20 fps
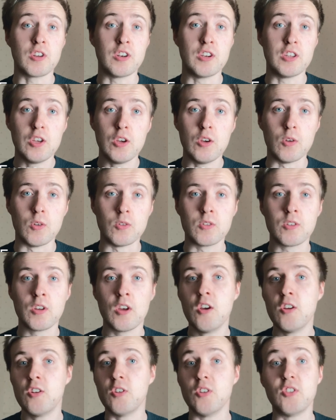can use
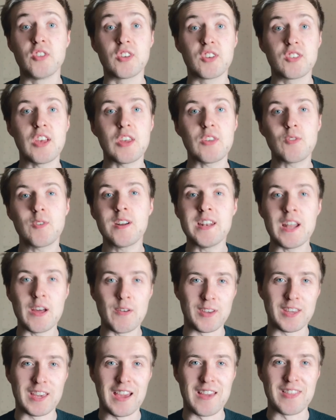to successfully
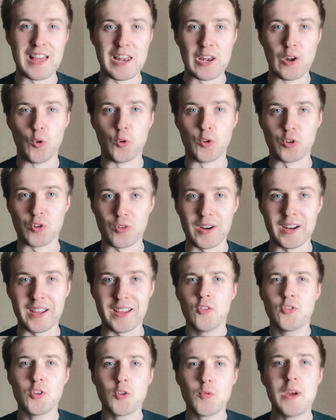navigate their law degree.
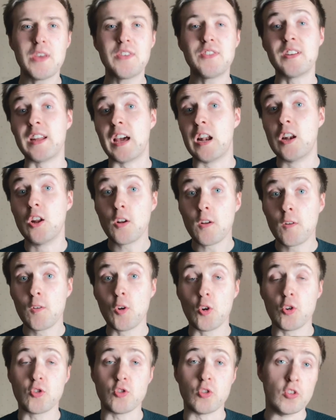So recently, a lot of
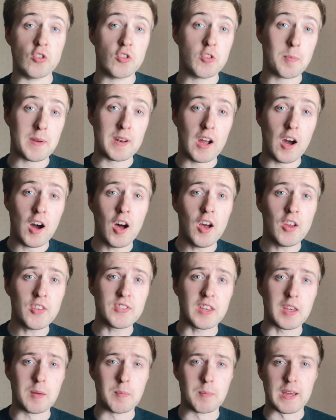law students have been
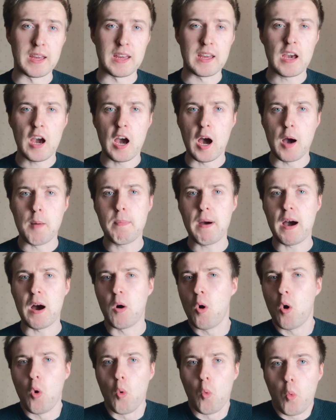asking me
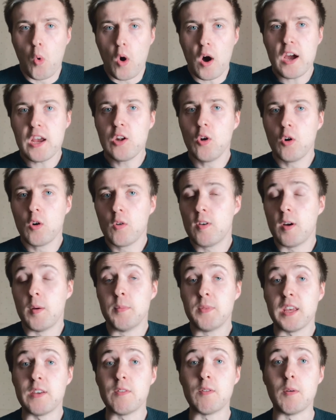about why law
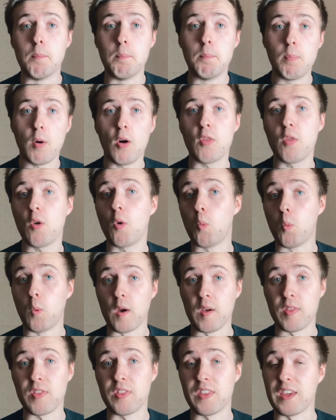firms even bother
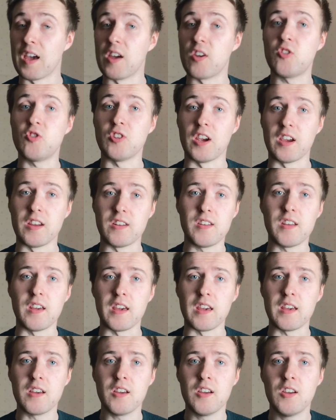with the S J
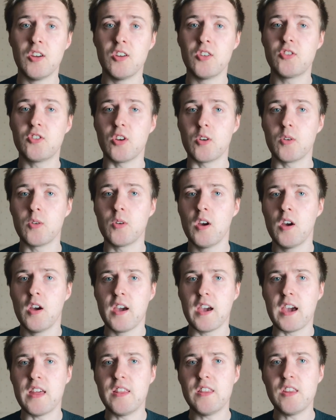T. So
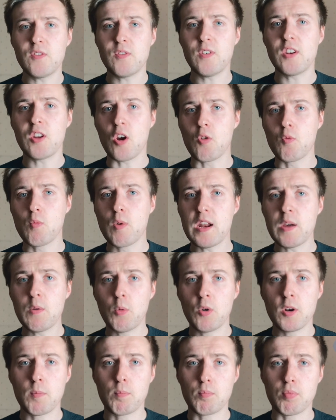in this video, I really
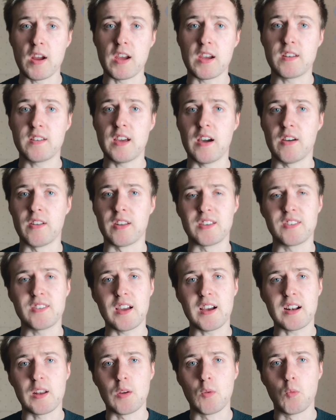want to break down
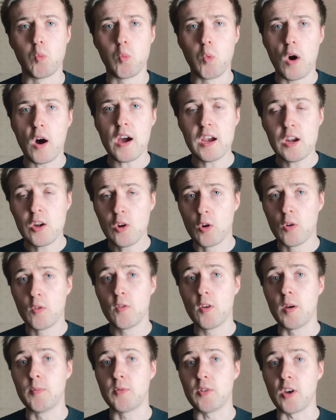exactly why law
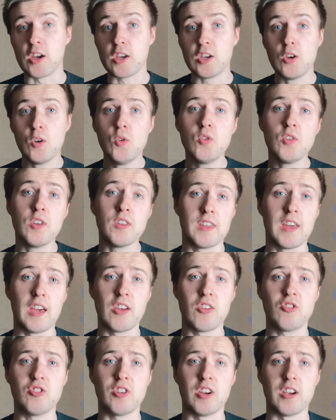firms are using the
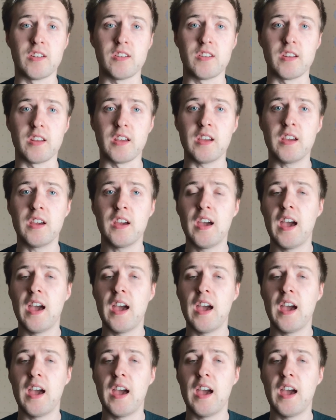S J T